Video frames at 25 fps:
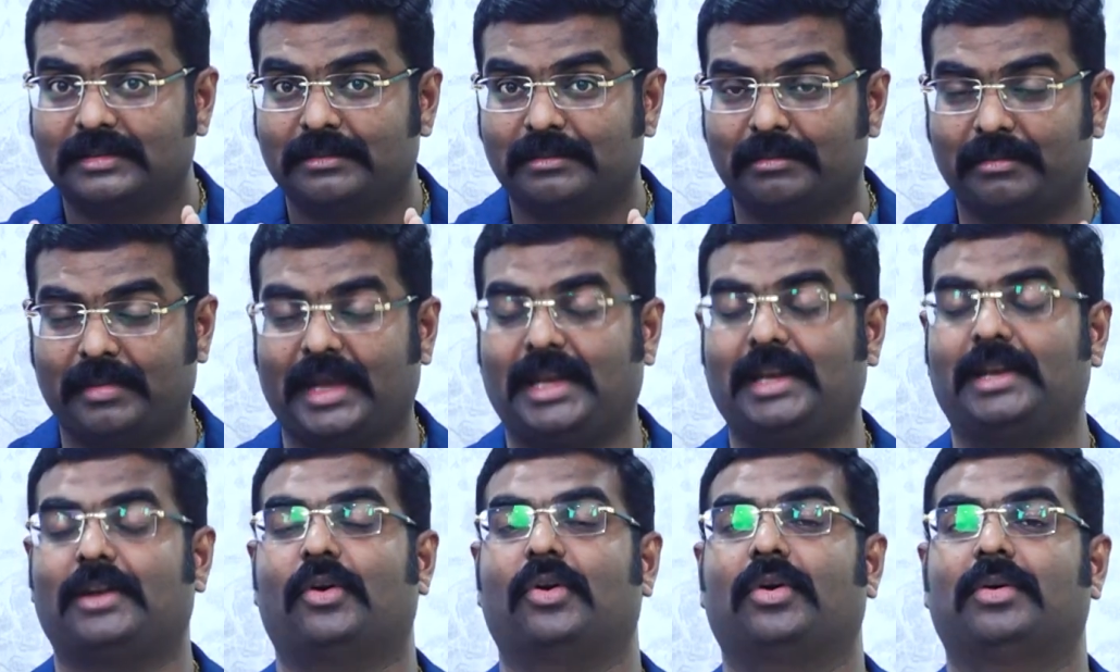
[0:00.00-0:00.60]

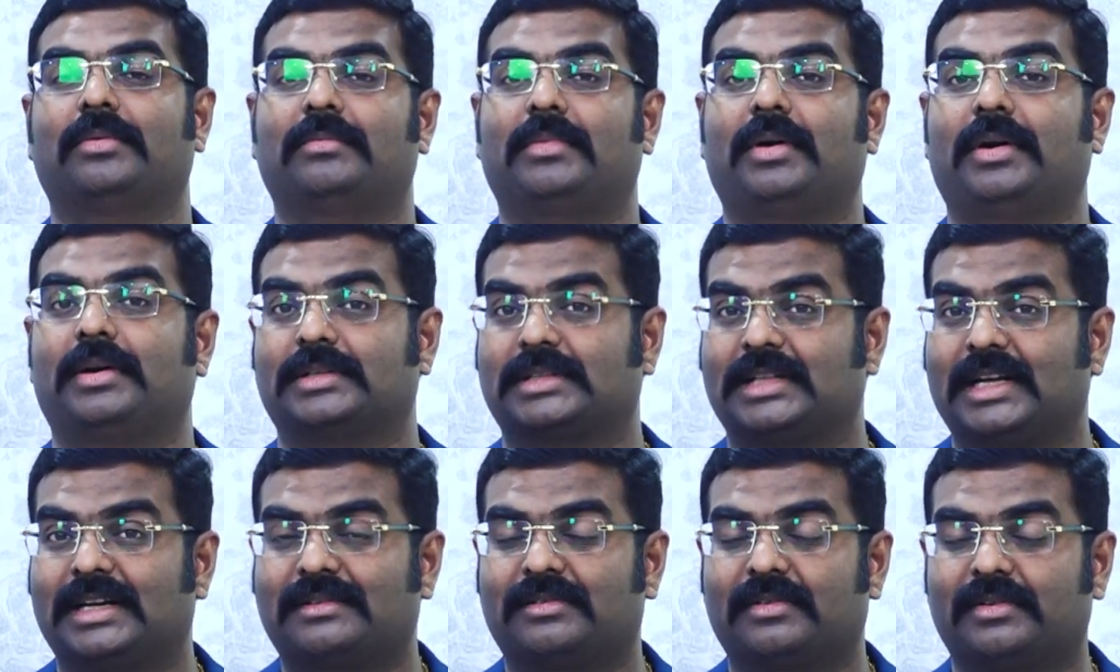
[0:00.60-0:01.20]
main home
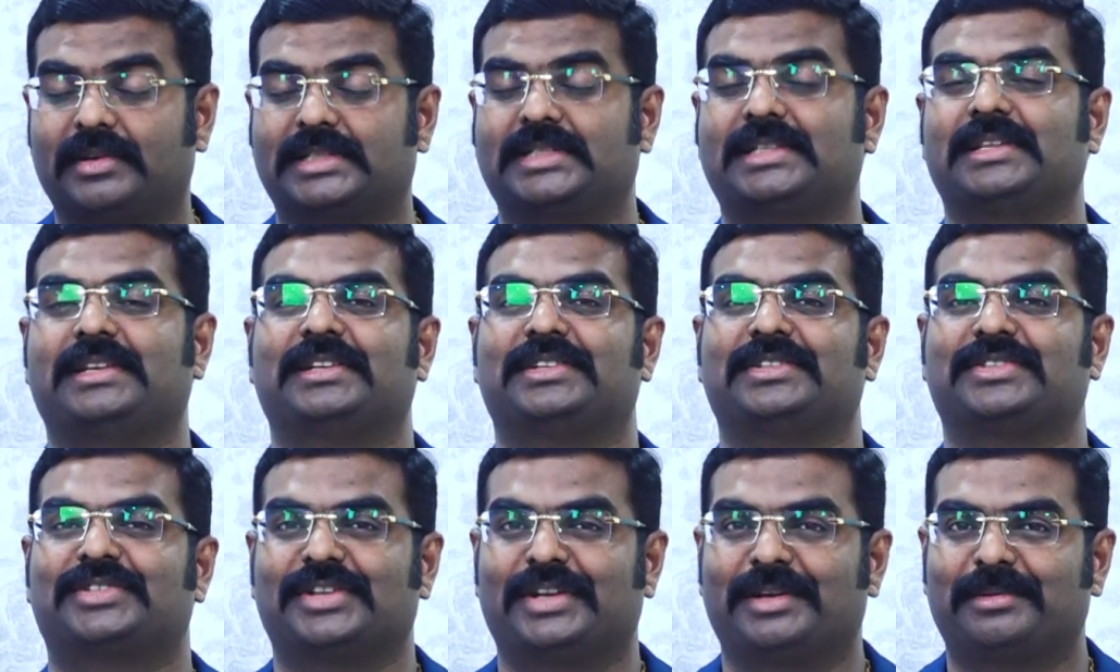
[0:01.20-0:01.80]
or that
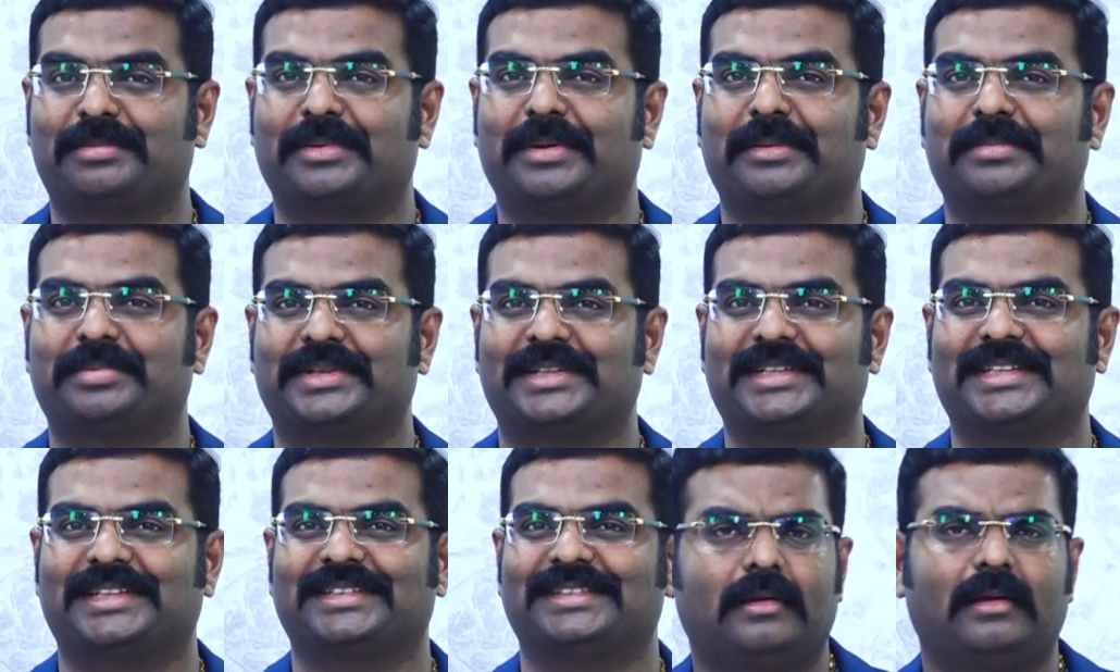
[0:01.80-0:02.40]
residential
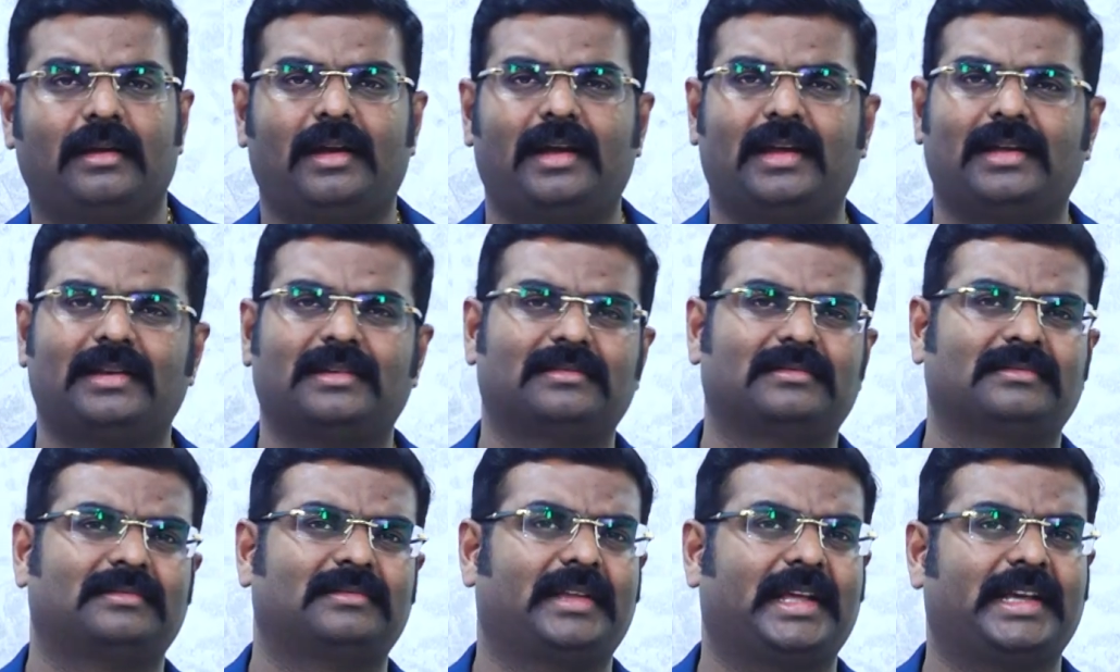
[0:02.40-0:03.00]
property.
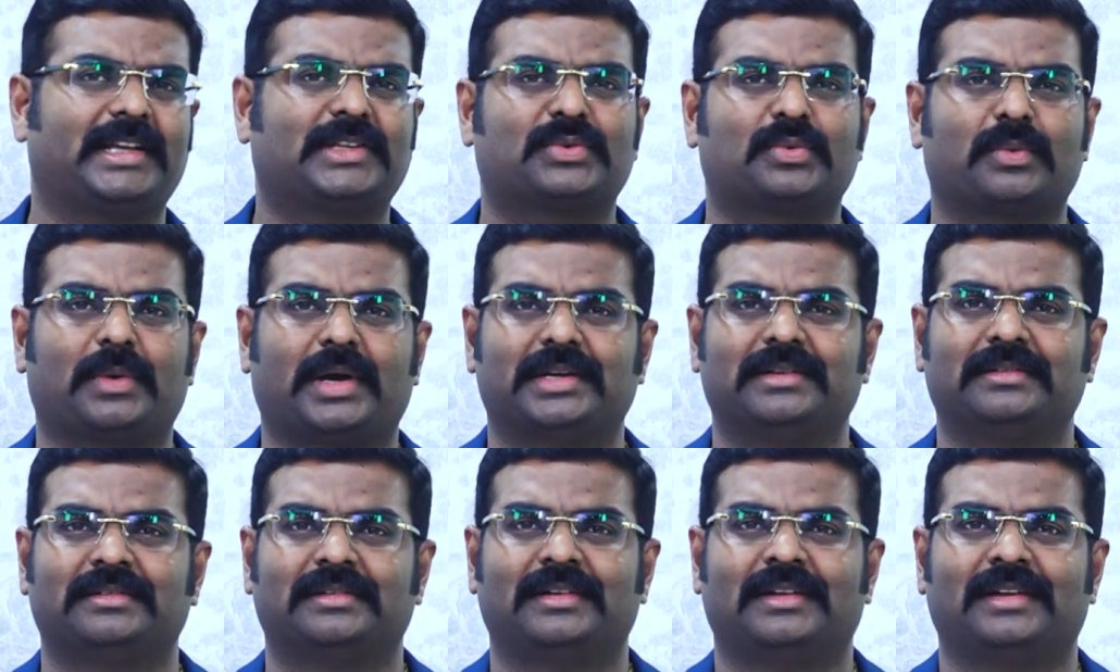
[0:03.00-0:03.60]
And next
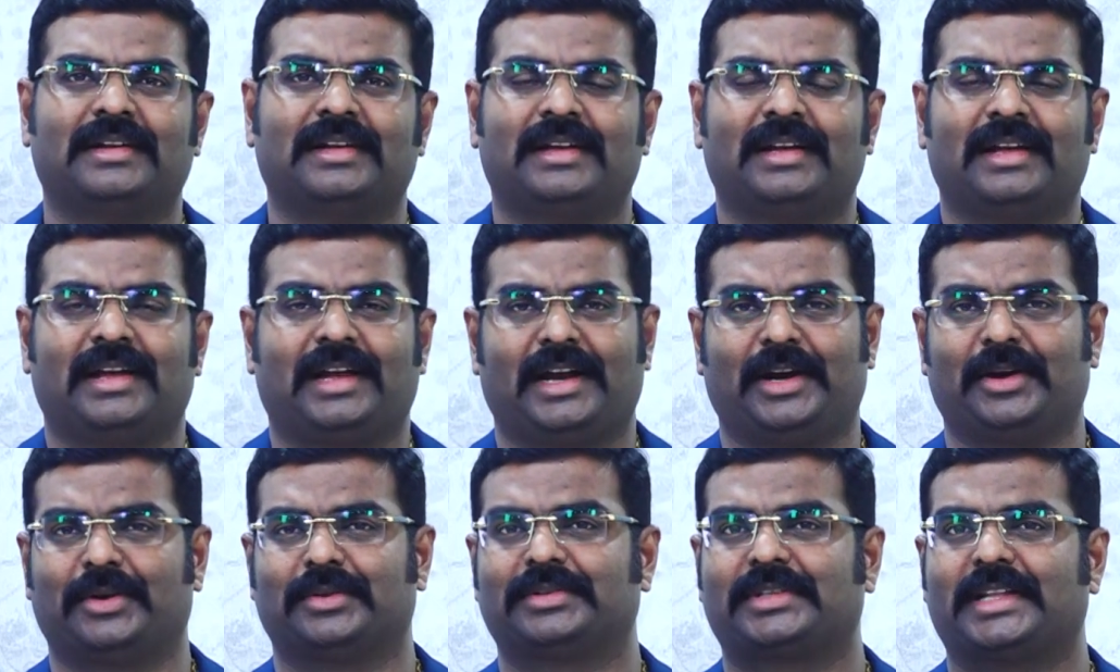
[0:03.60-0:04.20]
one,
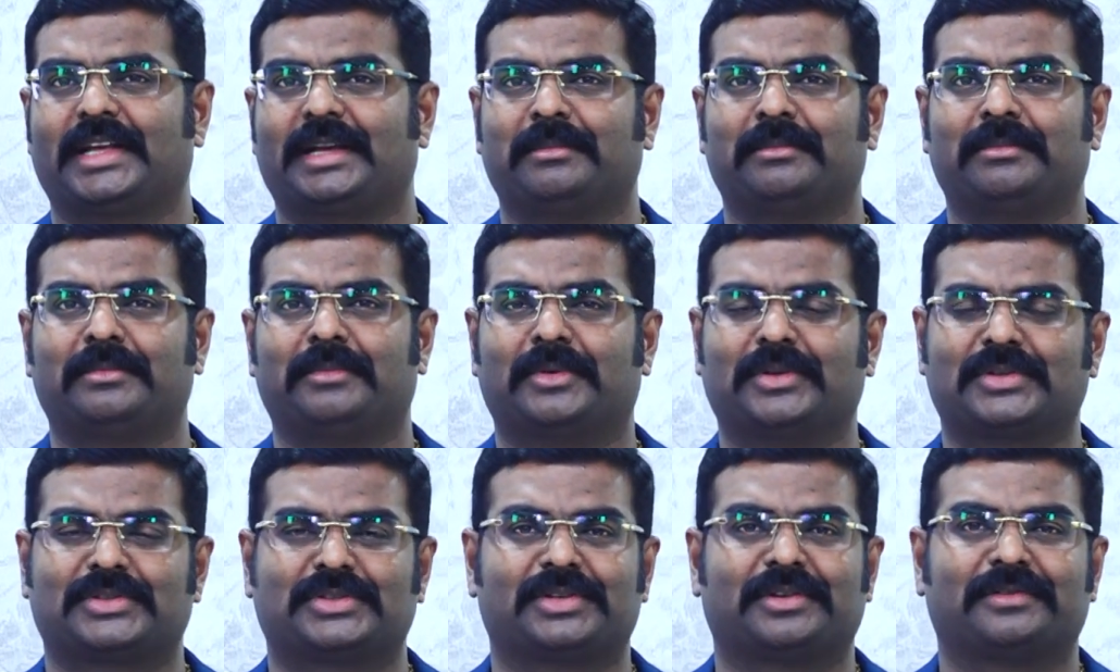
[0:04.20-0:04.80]
I don't think
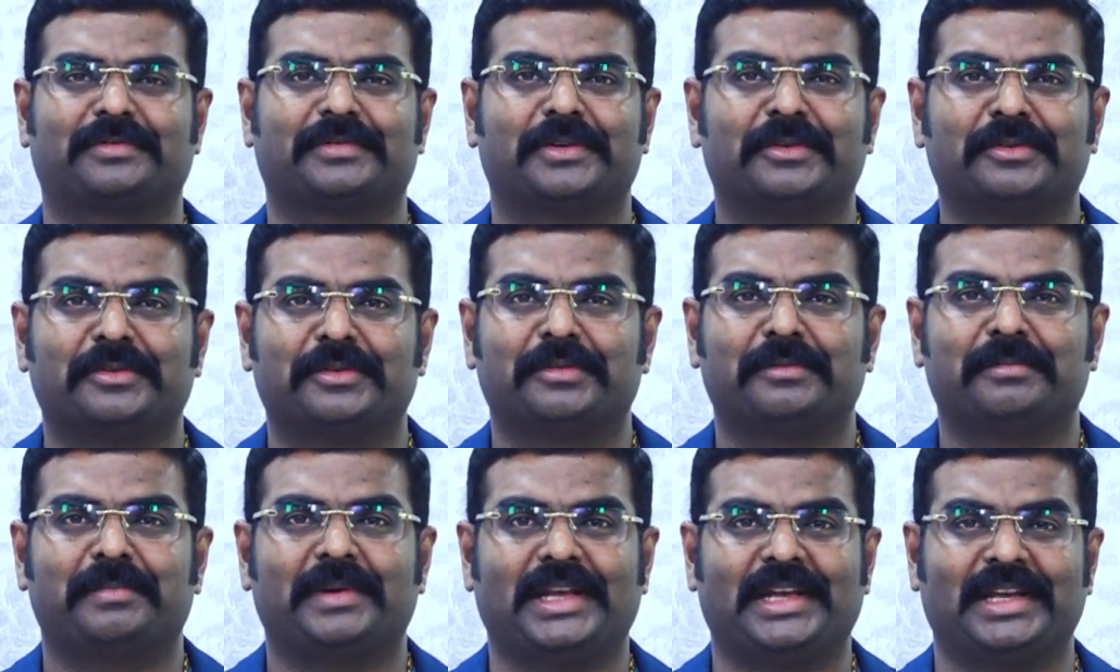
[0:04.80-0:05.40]
most of you
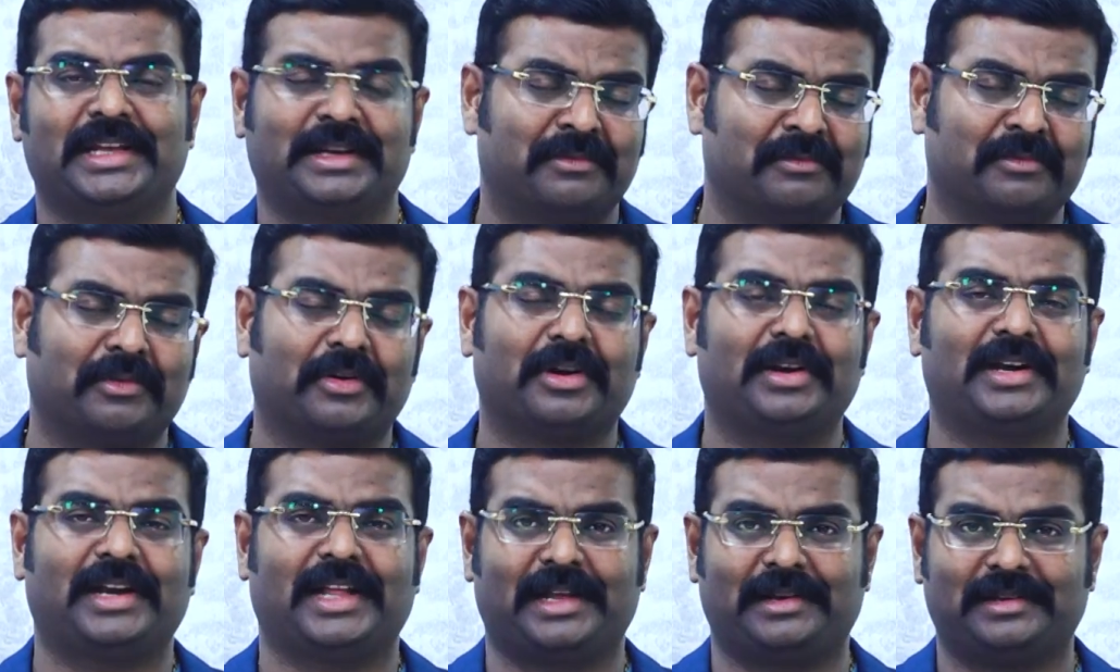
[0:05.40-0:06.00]
would be
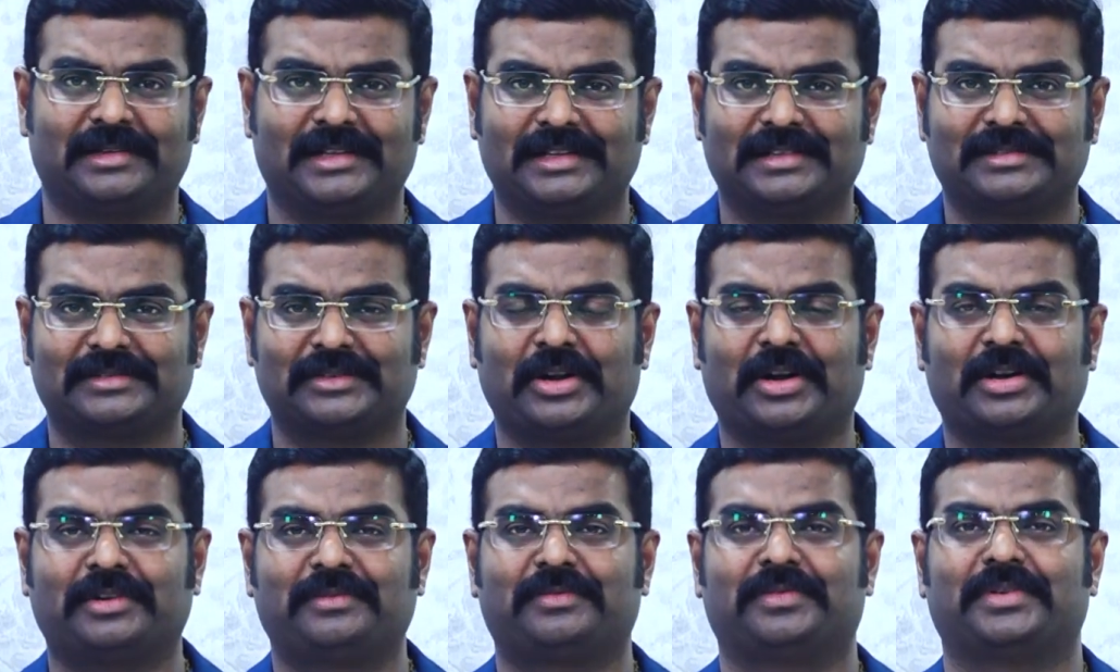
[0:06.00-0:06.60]
involved. This is
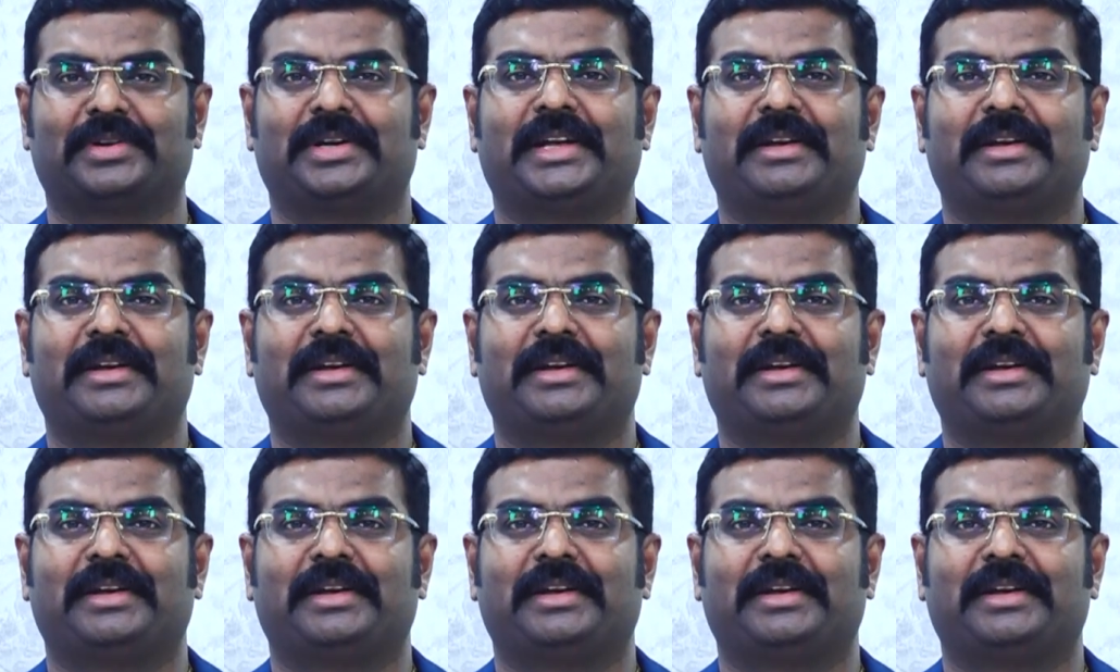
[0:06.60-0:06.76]
not for